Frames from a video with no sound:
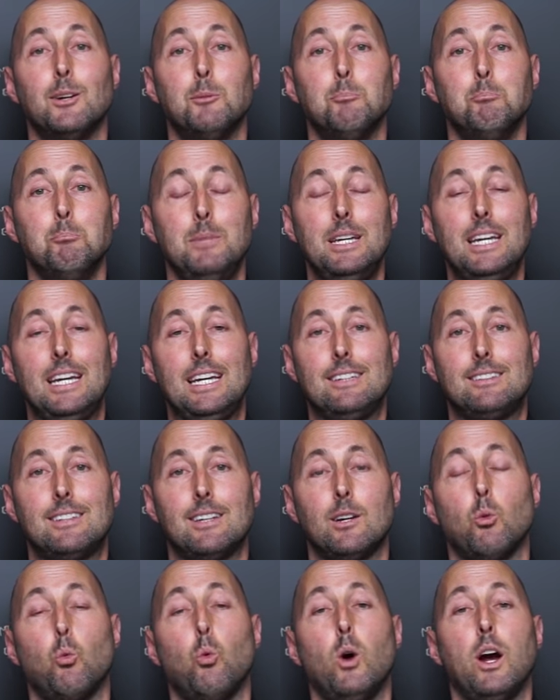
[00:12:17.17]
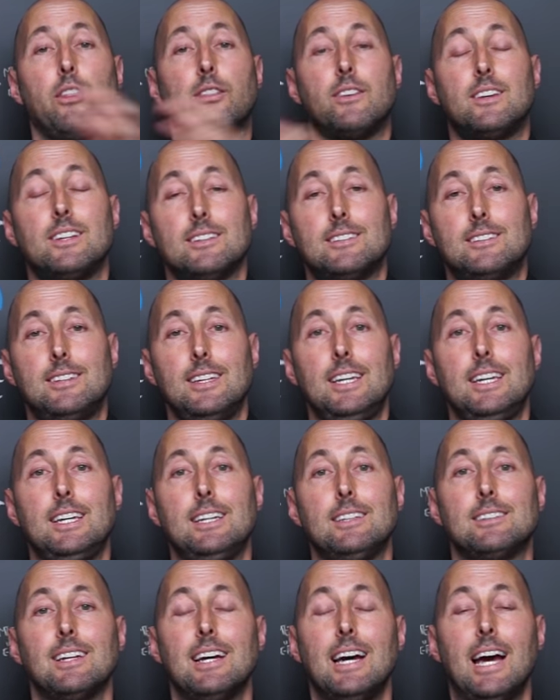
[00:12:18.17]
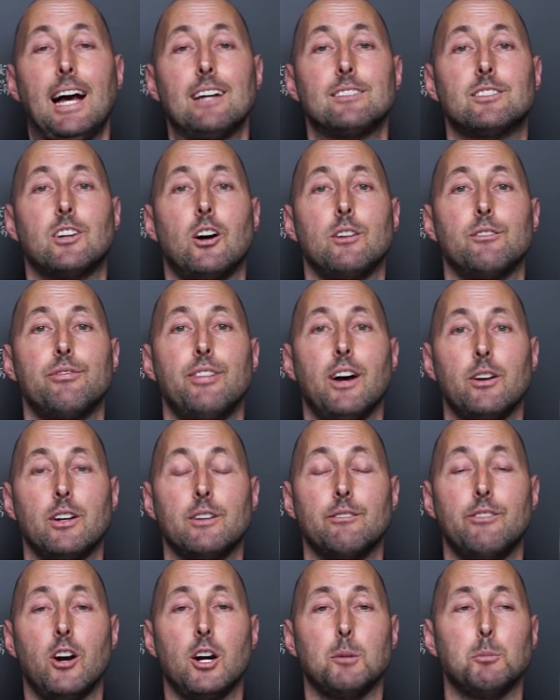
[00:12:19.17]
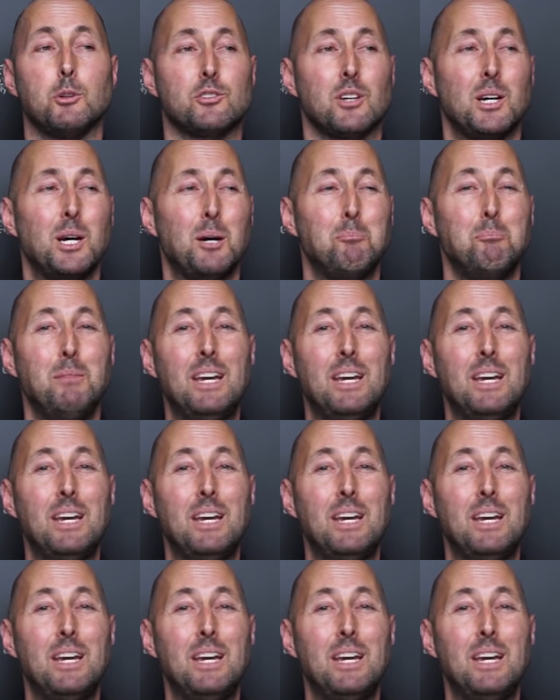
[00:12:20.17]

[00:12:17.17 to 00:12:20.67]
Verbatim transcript: the meat with disease has confounding variables.